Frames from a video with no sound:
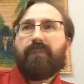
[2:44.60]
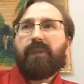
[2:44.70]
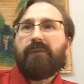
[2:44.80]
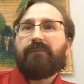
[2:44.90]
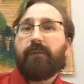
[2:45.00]

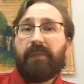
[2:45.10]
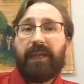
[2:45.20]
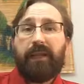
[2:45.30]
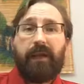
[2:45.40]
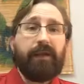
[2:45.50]
for
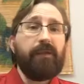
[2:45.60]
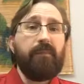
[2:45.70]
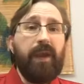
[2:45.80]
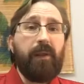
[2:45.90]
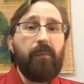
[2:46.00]
me, I could
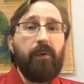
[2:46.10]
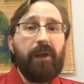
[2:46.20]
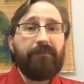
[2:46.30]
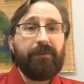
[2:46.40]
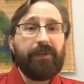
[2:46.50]
make more
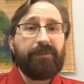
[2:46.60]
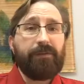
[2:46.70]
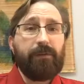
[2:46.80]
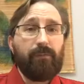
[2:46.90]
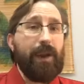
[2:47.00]
effort
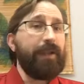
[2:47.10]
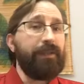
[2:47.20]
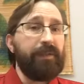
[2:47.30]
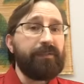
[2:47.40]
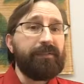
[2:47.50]
into writing
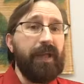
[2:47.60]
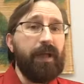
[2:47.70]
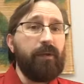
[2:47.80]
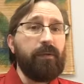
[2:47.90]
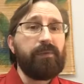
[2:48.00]
things
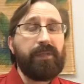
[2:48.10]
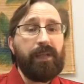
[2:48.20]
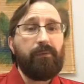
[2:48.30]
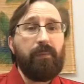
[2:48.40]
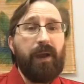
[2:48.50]
down,
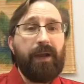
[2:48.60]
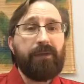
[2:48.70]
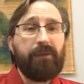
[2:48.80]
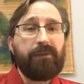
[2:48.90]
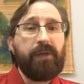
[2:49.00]
setting
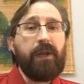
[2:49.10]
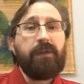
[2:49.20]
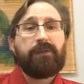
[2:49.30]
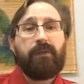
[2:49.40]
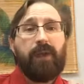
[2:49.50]
reminders
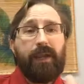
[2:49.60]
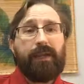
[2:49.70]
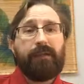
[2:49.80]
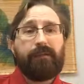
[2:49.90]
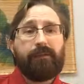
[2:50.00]
so that I
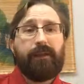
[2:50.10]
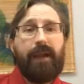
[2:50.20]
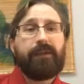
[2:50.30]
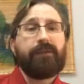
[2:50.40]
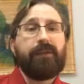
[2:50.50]
can
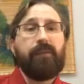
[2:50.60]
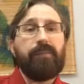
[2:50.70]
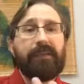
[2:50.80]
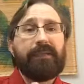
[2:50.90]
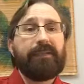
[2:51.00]
actually
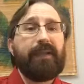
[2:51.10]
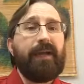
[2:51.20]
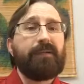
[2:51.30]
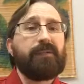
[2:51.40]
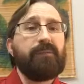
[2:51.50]
complete the
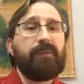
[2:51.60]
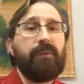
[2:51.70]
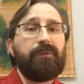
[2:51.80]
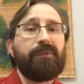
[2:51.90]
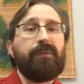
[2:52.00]
tasks I'm
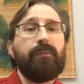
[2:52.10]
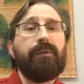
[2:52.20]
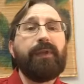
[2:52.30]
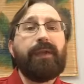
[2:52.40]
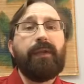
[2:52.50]
supposed to
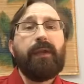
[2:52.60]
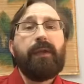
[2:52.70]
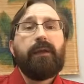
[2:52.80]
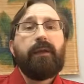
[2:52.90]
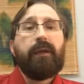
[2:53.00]
complete
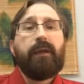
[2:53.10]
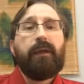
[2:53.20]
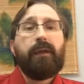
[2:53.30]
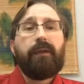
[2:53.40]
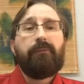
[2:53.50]

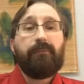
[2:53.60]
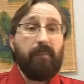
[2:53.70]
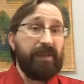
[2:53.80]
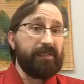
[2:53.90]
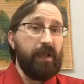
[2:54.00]
for
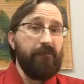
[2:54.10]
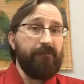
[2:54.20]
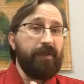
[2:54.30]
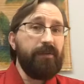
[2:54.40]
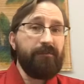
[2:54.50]

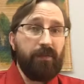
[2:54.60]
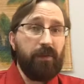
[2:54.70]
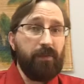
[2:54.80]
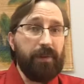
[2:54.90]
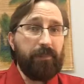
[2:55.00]
myself and for
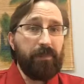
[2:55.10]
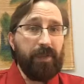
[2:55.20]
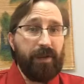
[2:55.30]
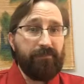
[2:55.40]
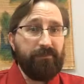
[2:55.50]
other people
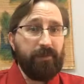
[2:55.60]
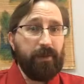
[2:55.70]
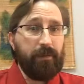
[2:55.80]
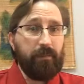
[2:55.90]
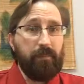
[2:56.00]
that I've
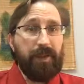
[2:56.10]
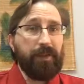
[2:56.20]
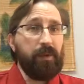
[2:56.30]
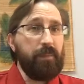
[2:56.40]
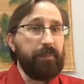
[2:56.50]

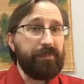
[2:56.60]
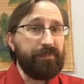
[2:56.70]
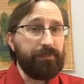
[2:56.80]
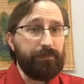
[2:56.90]
made commitments to.